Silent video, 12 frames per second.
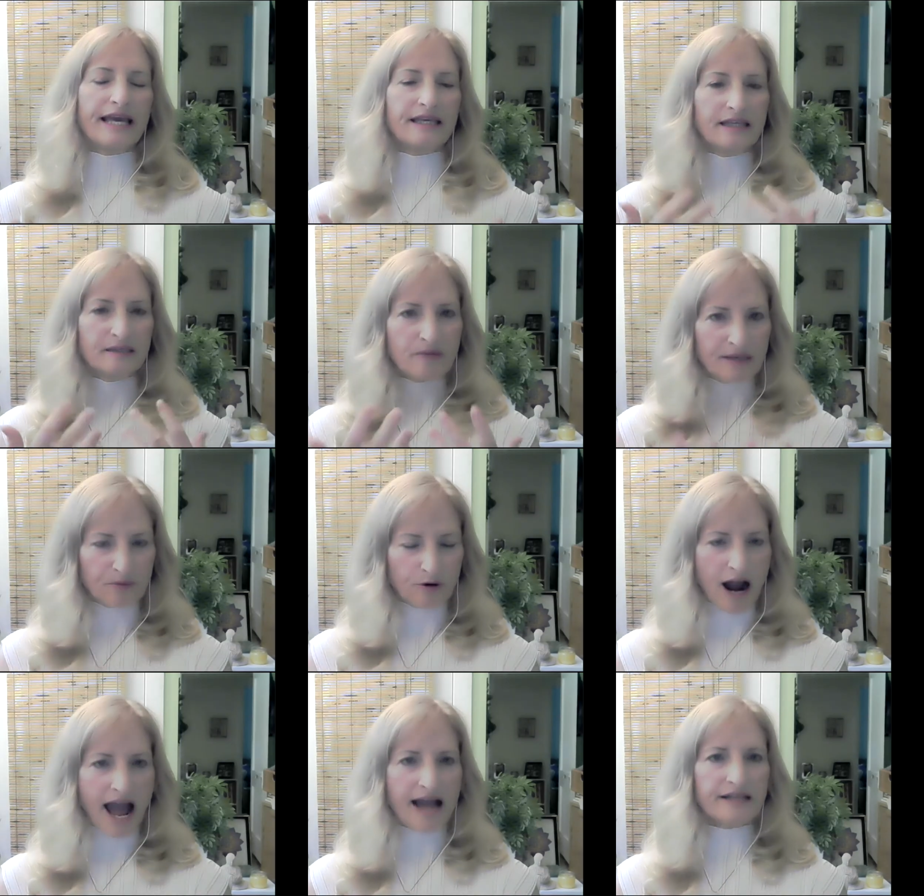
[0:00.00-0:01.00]
in my
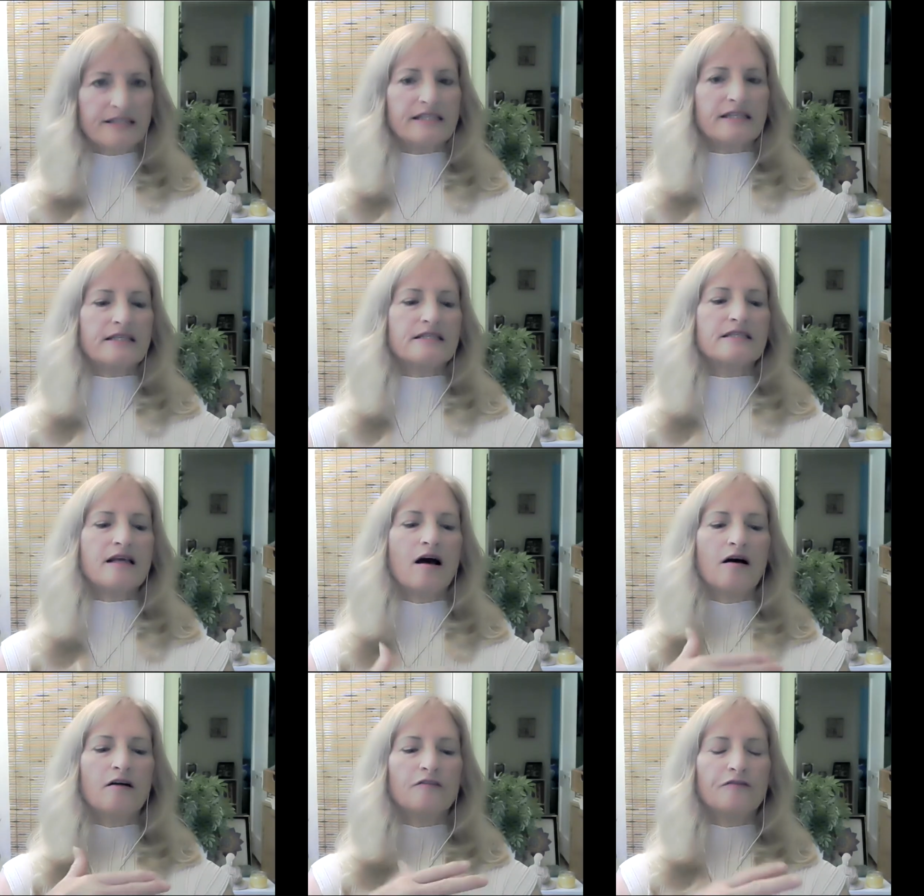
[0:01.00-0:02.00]
practice
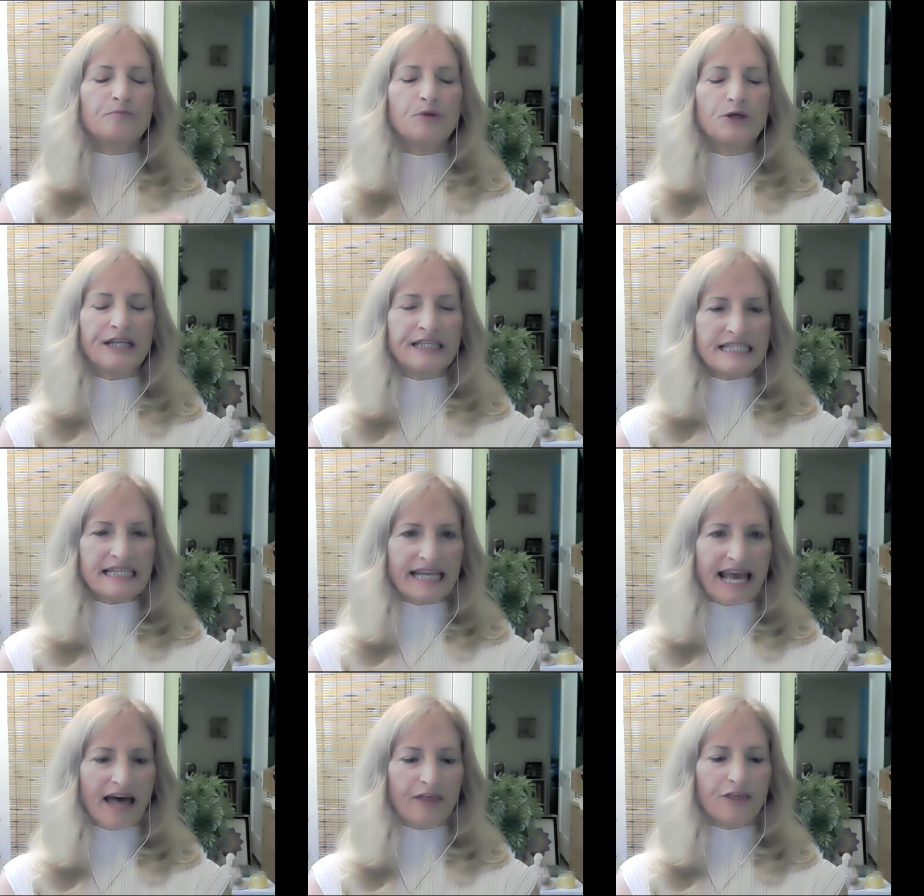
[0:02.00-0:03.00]
of putting
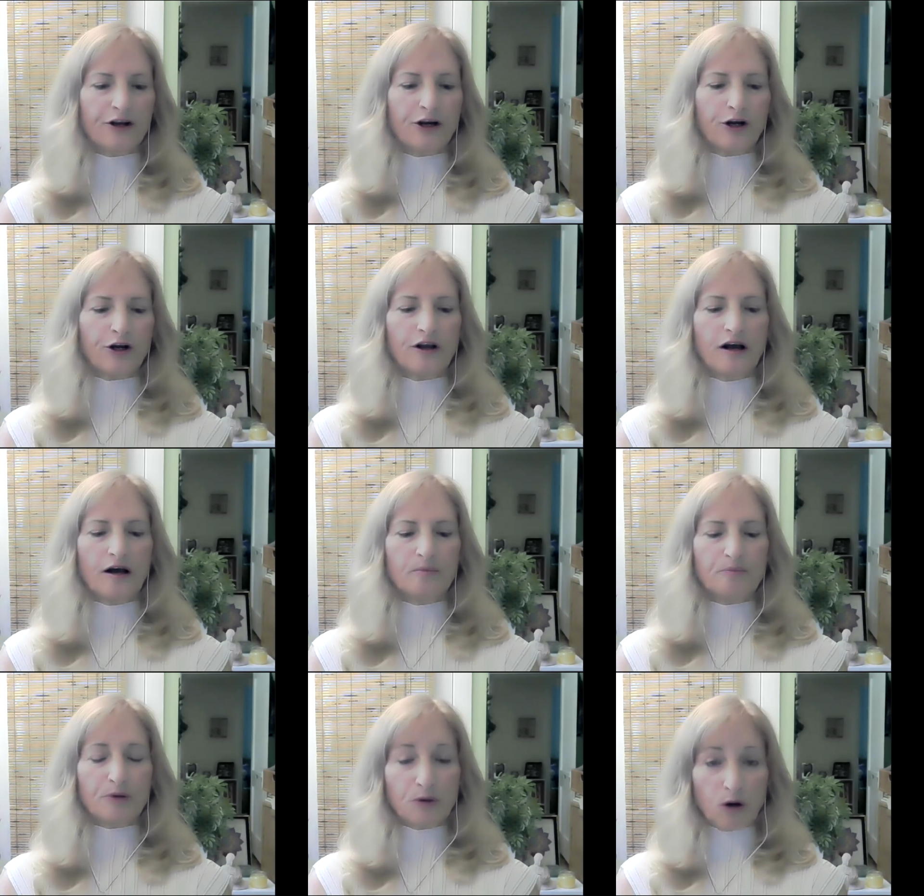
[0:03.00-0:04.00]
together a
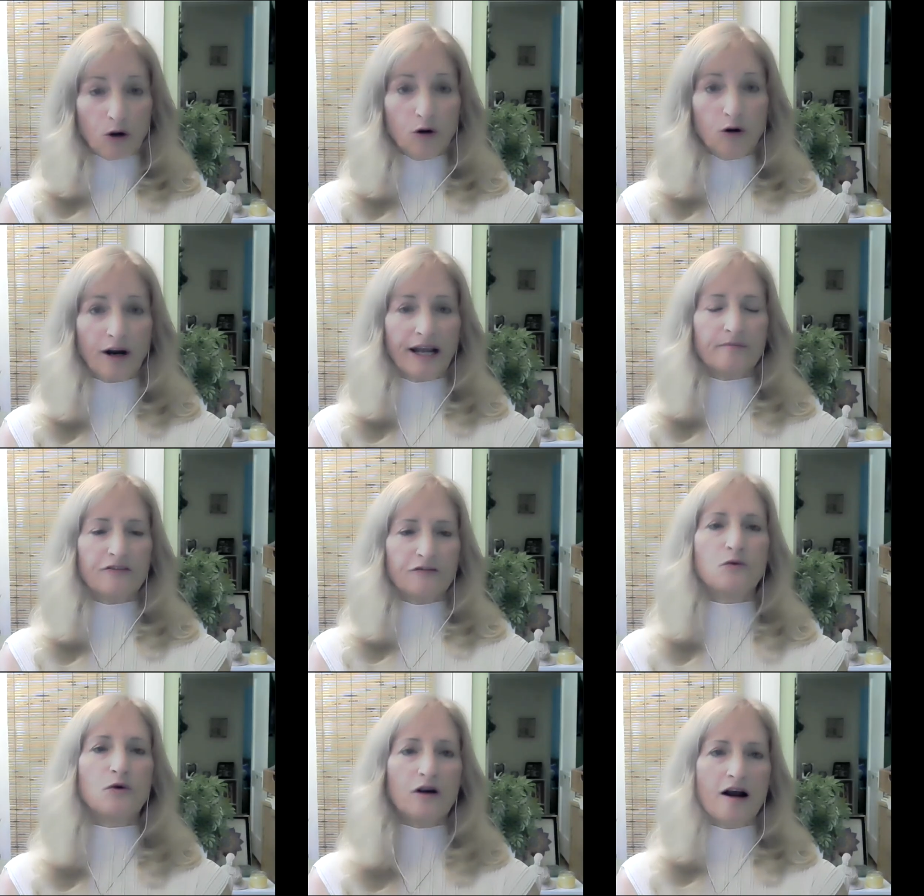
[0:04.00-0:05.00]
program
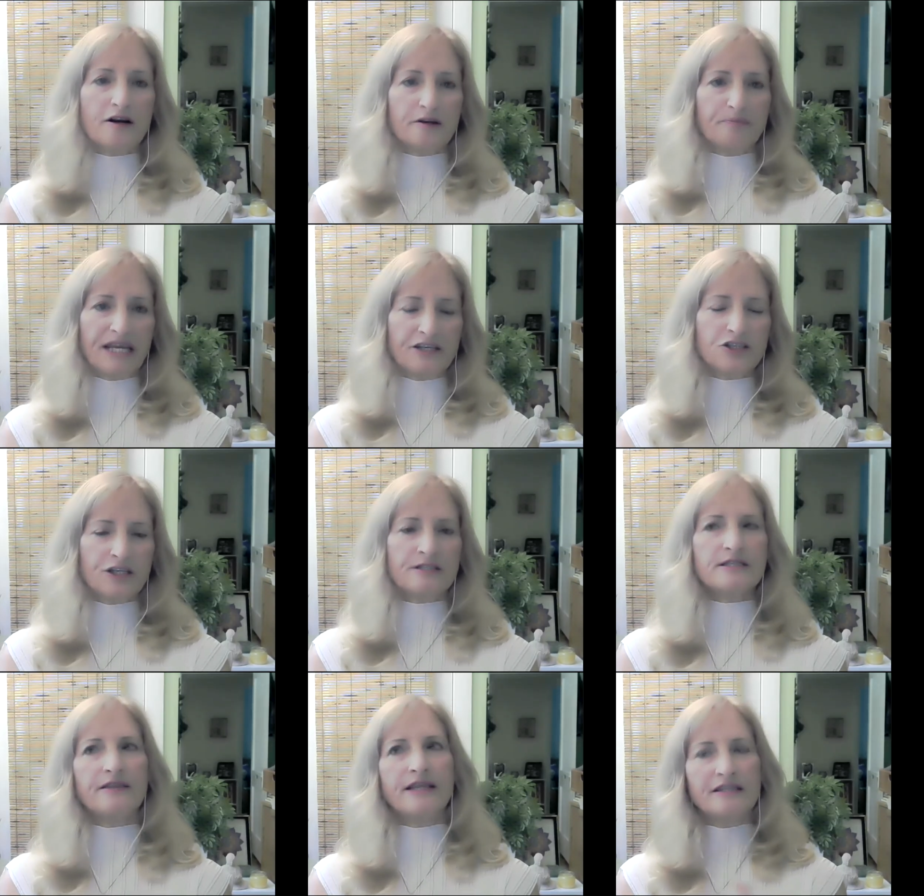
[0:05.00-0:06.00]
for heart
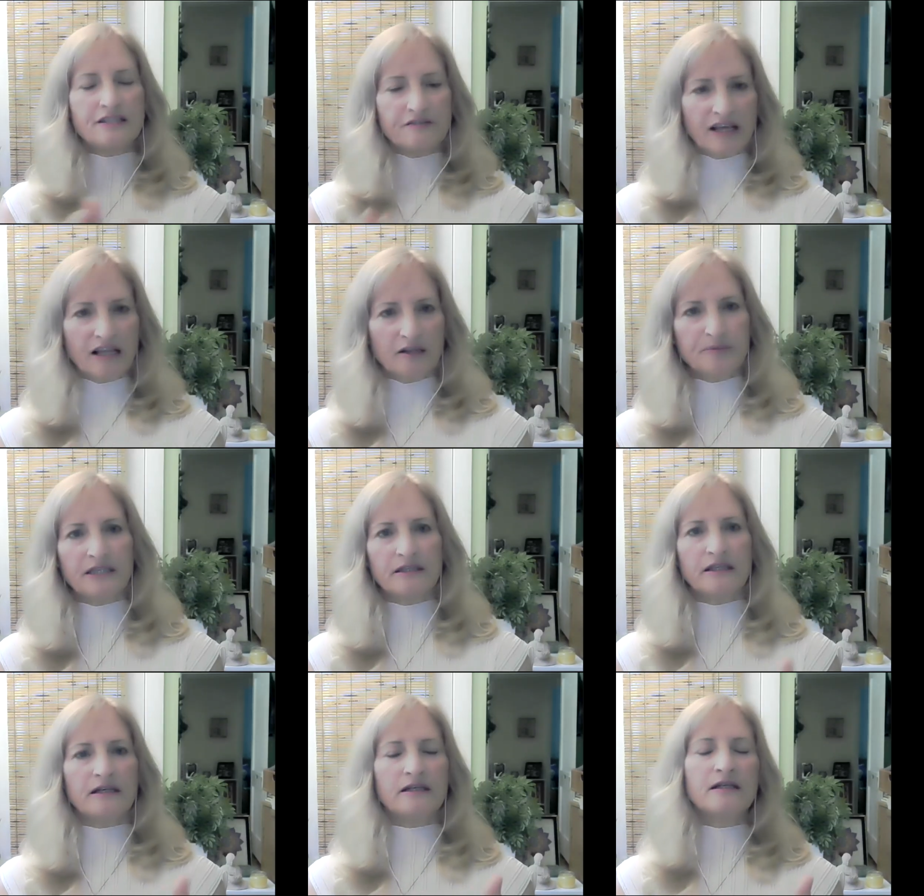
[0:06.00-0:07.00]
patients and then
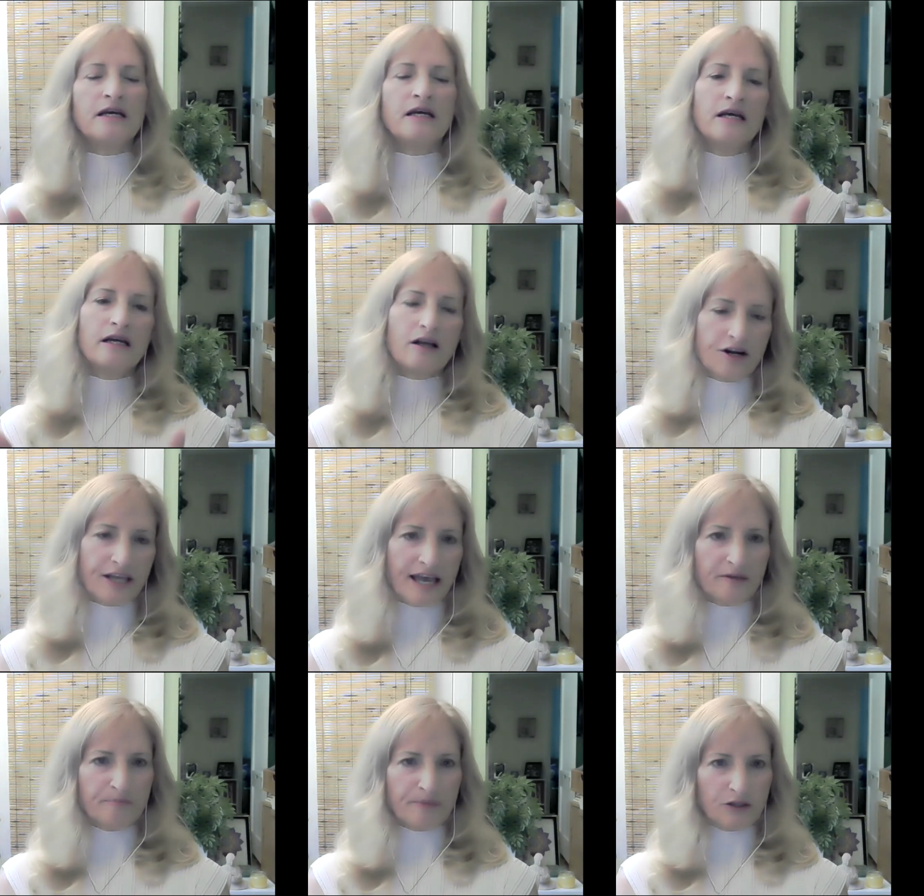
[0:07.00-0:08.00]
developing the
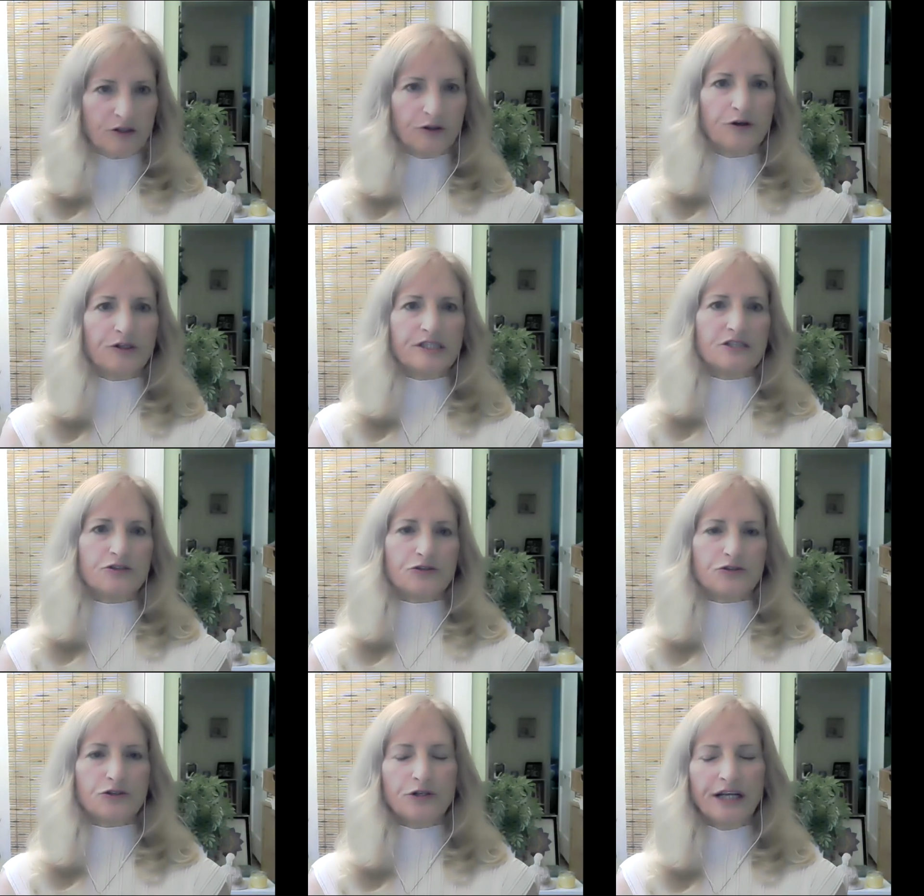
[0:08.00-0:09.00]
cardiac medical yoga teacher
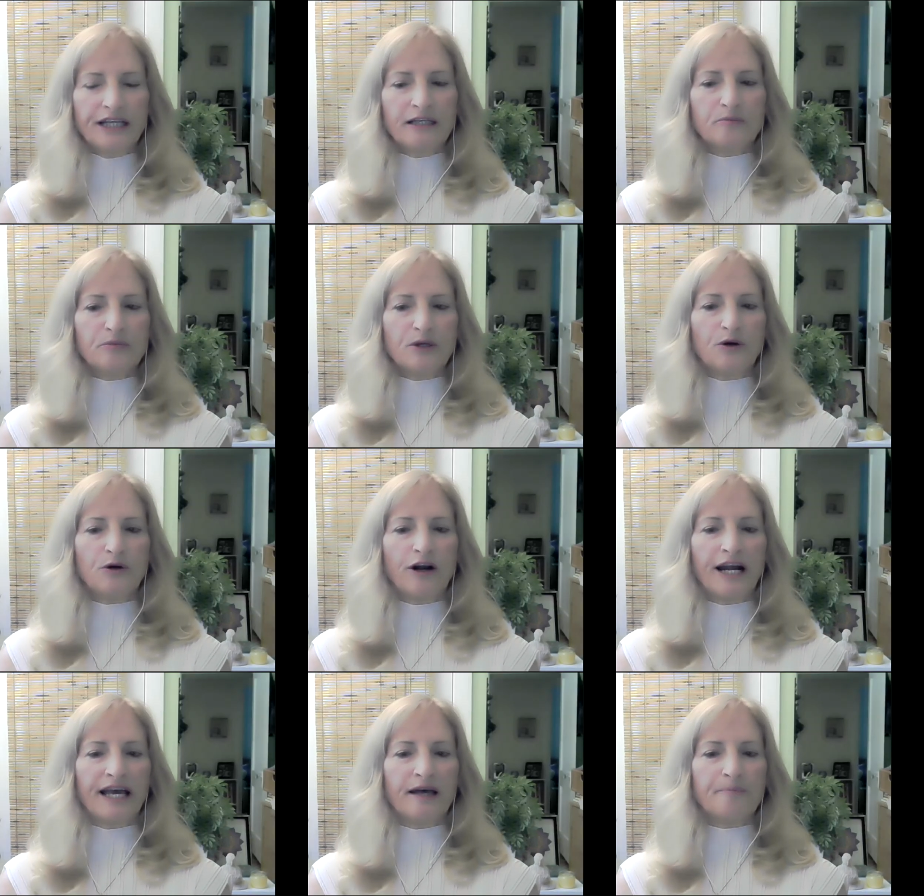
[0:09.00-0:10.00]
training
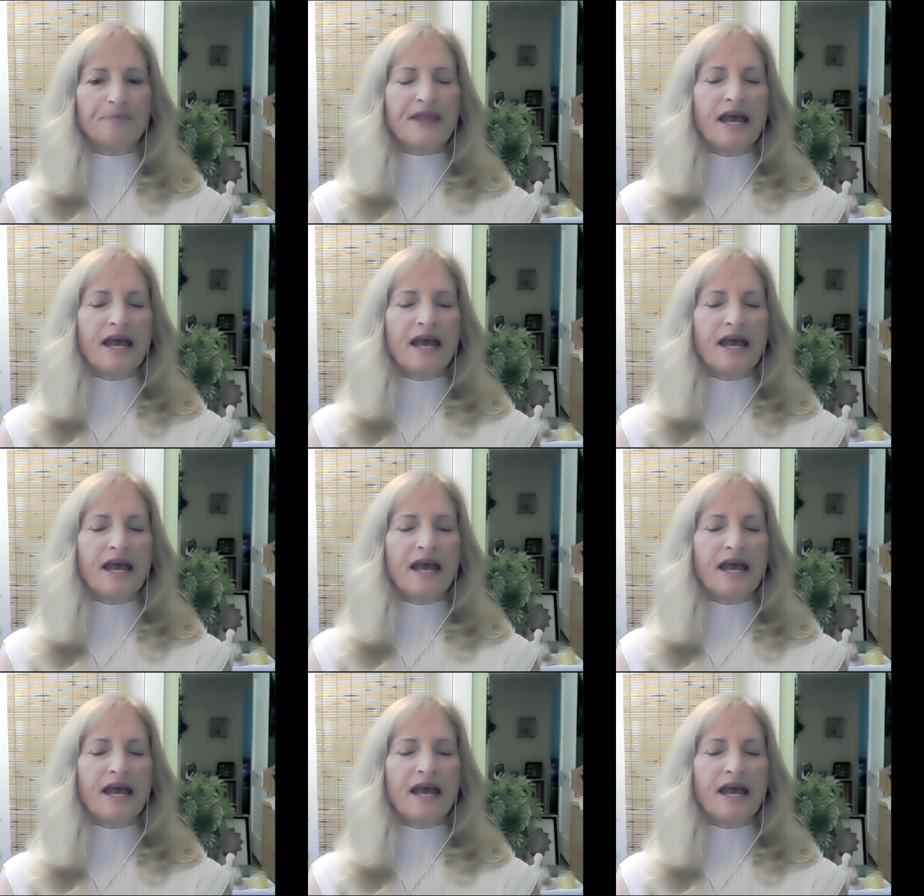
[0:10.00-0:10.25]
program,